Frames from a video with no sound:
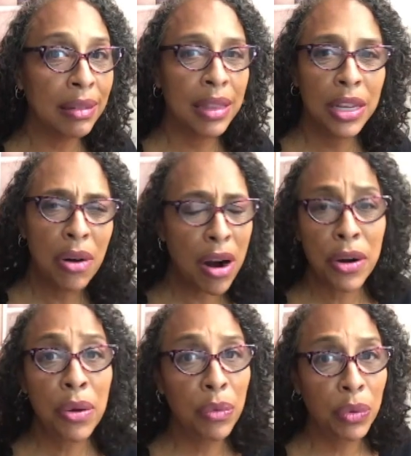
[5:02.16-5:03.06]
there are
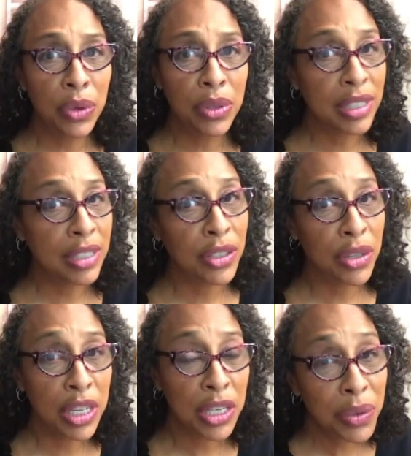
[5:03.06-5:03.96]
no rules, and so
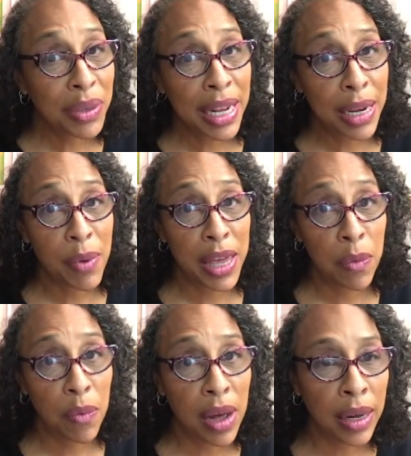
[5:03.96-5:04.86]
you can do it any way you
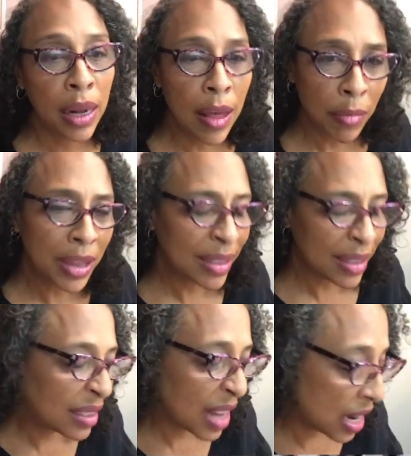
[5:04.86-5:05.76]
want, but this
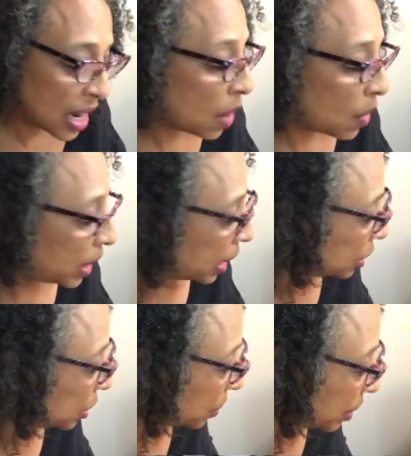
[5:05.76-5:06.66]
is kind of how I like
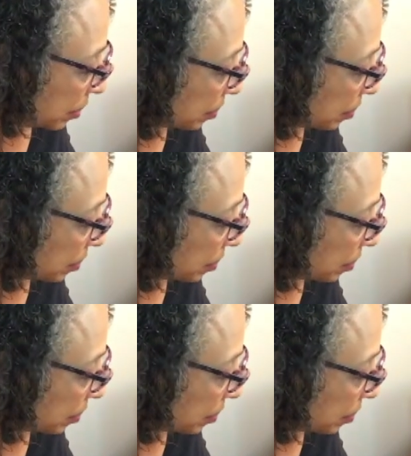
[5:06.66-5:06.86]
to do it.